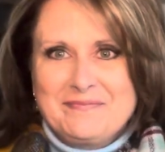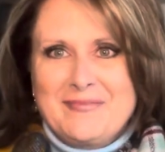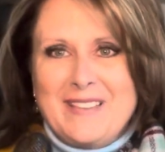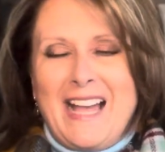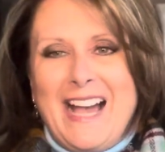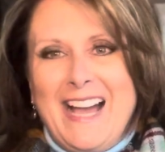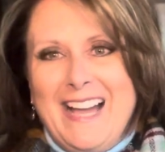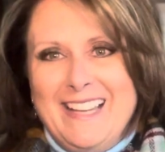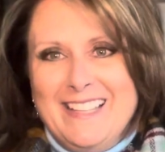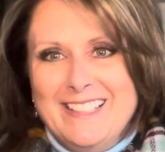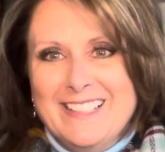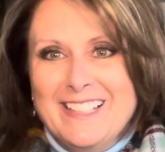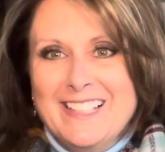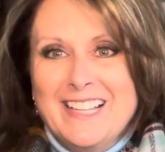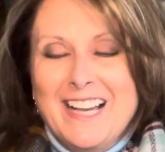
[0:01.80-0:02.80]
Hi,
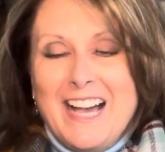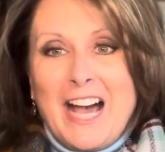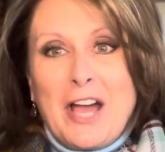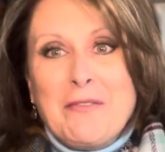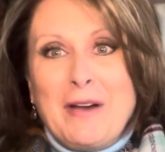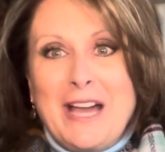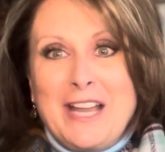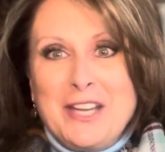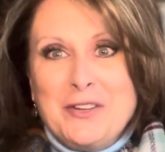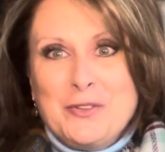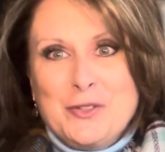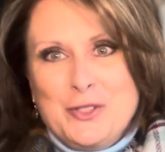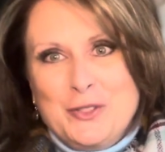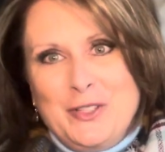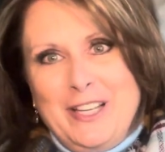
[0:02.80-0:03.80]
I'm Heidi
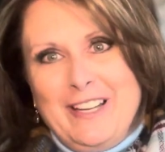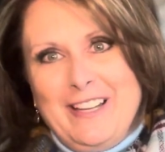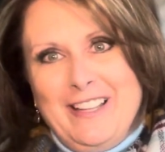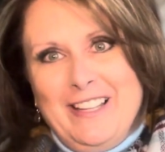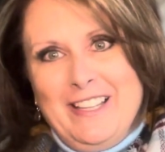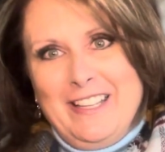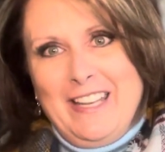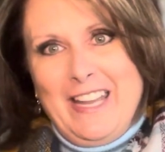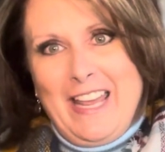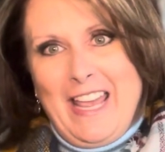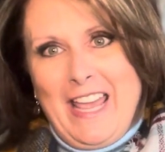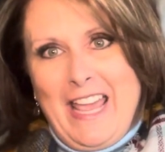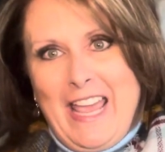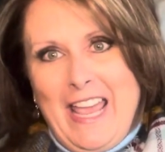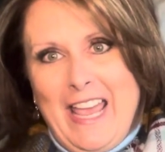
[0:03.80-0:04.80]
Russo Allen,
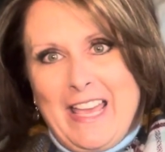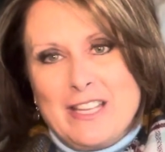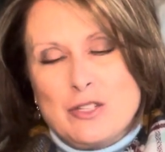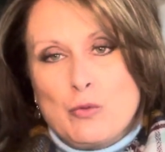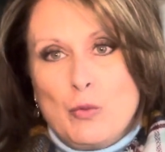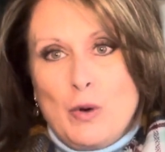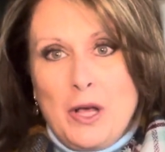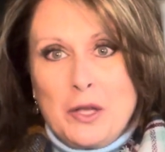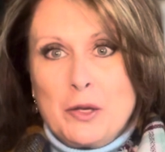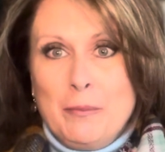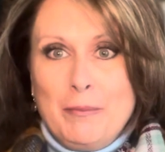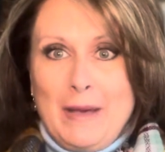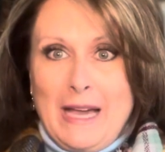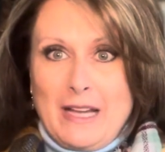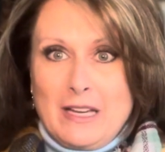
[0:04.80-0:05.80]
and welcome
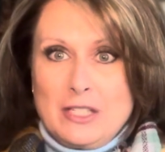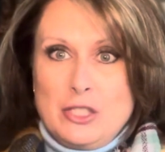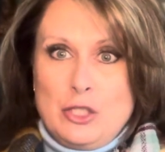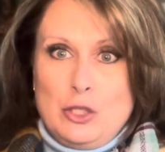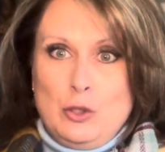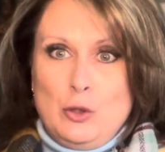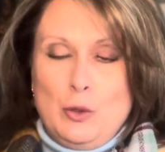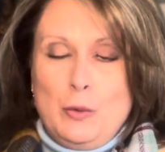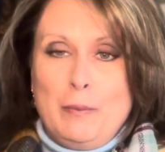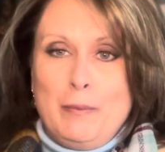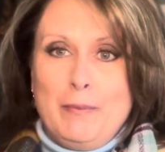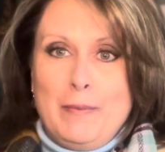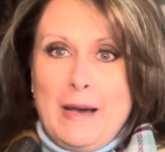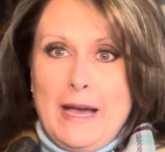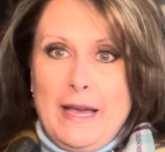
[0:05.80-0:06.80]
back to
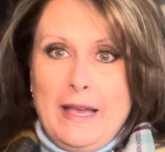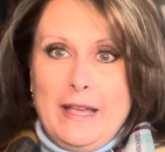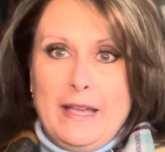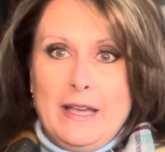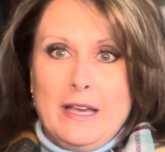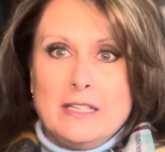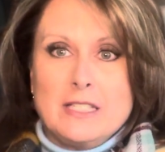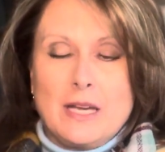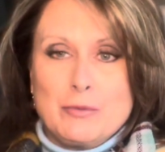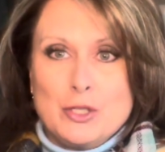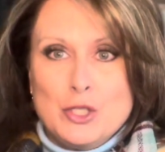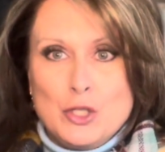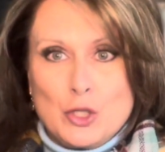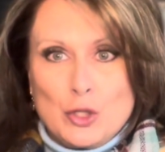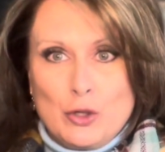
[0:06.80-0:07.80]
my
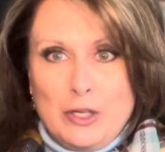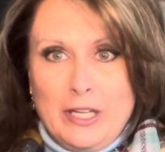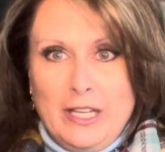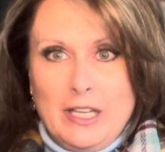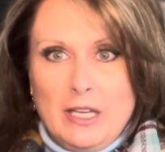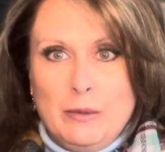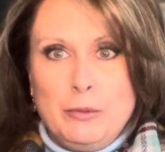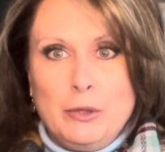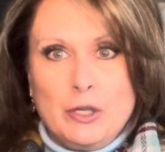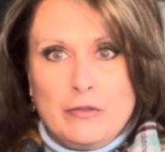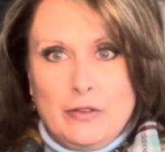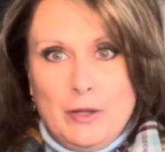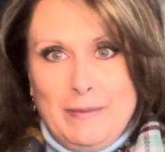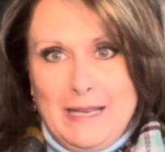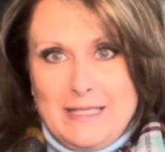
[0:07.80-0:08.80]
adoption journey, A
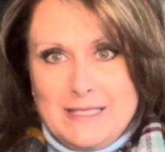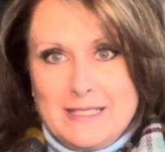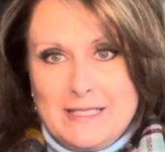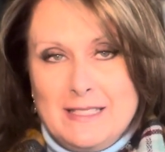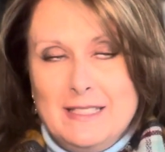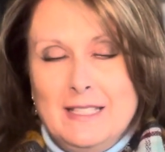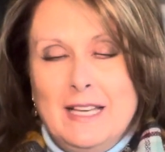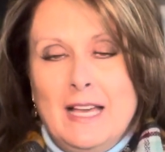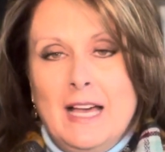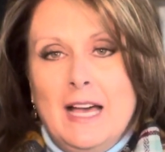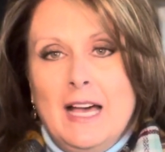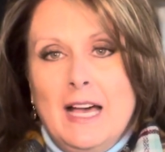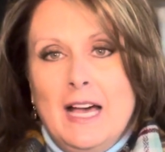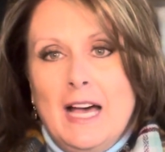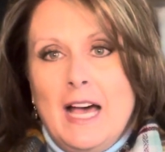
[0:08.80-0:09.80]
Beautiful Mess.
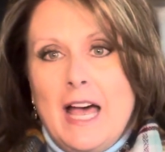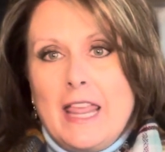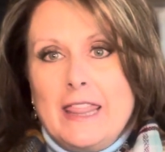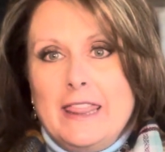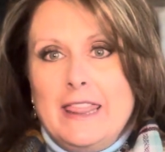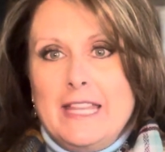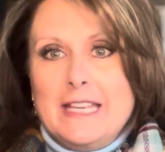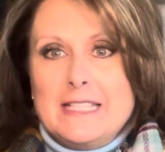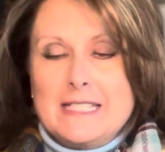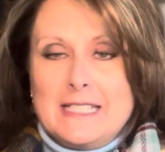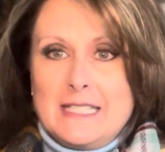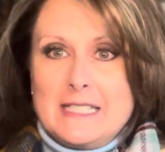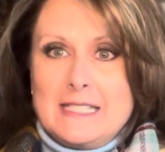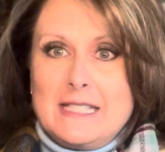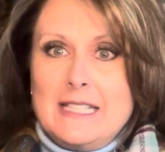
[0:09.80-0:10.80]
This
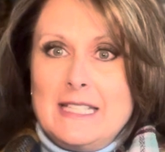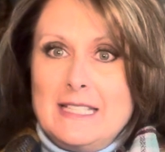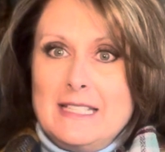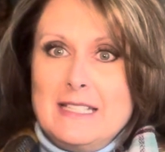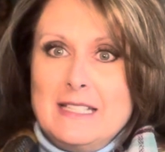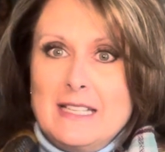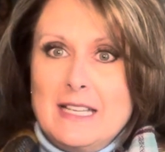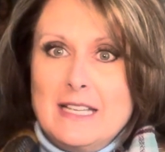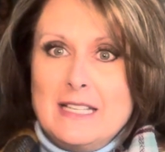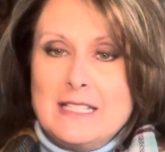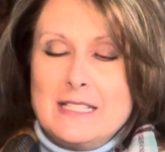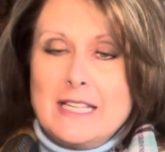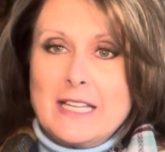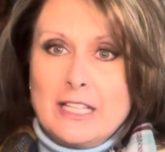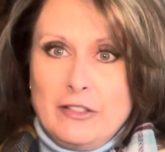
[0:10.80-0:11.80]
is the
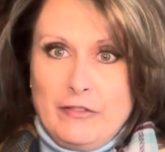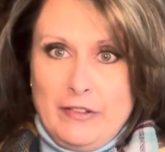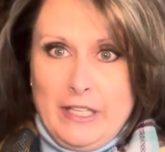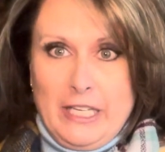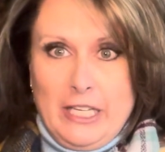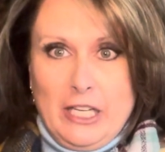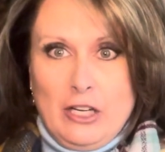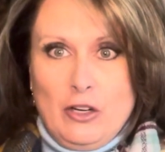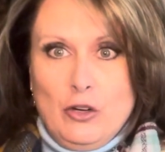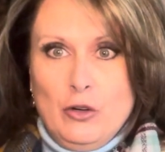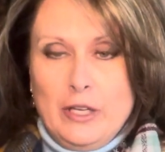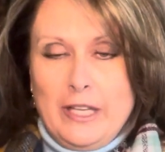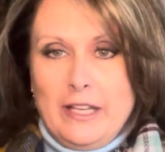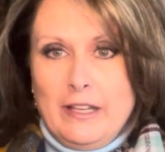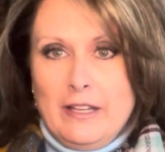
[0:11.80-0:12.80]
second video
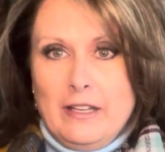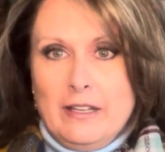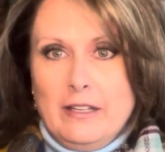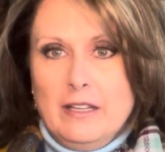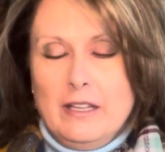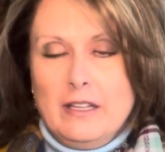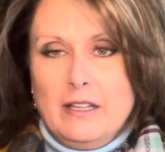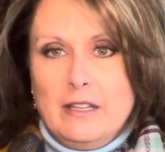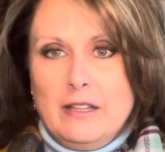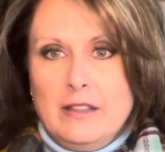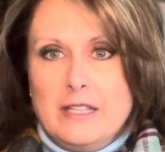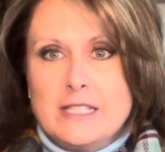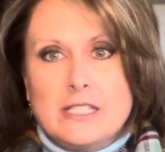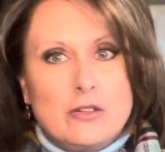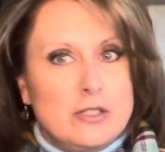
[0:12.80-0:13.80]
in the
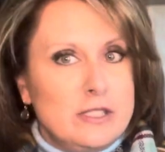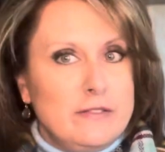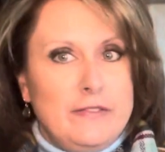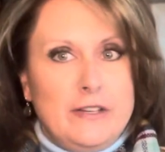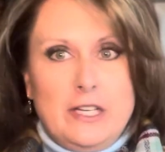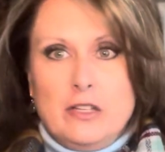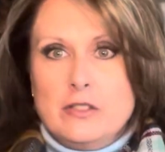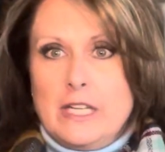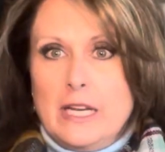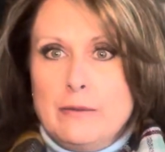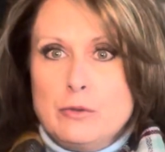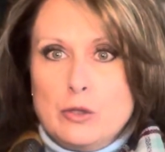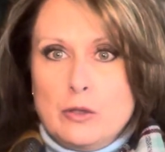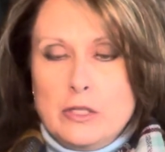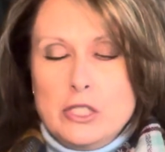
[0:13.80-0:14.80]
series of videos that I'm
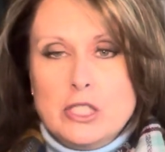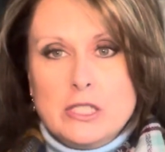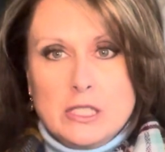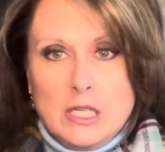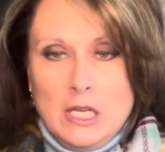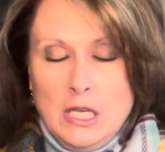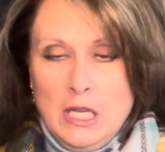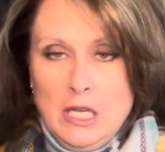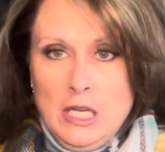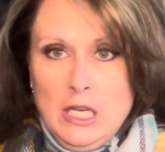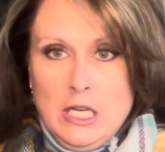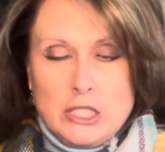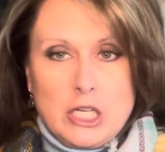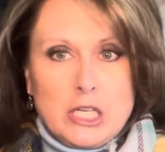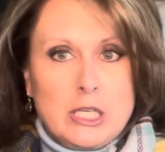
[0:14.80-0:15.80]
doing, just
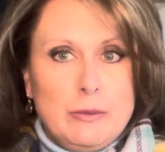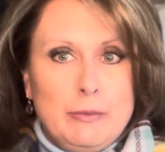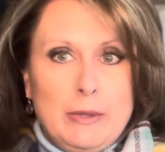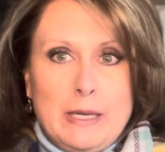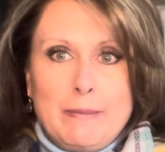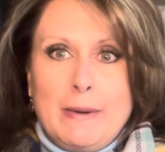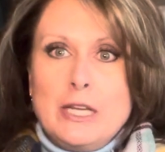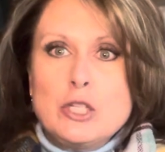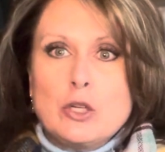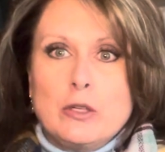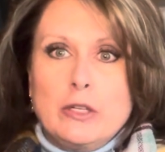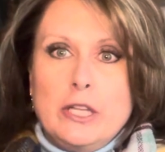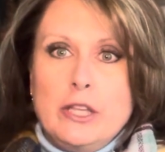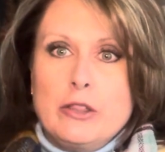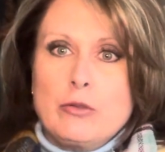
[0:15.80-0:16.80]
documenting my
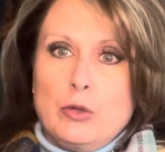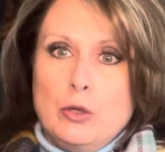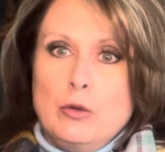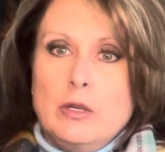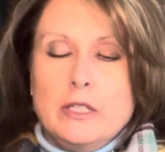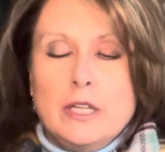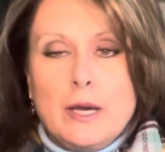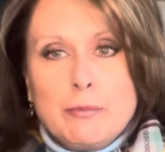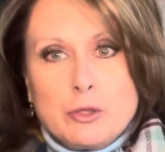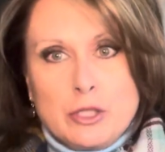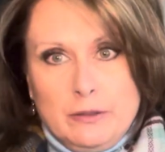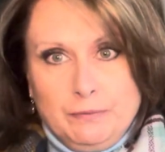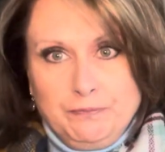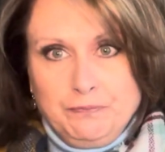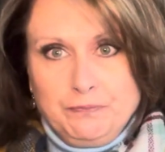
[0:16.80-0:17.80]
journey through adoption.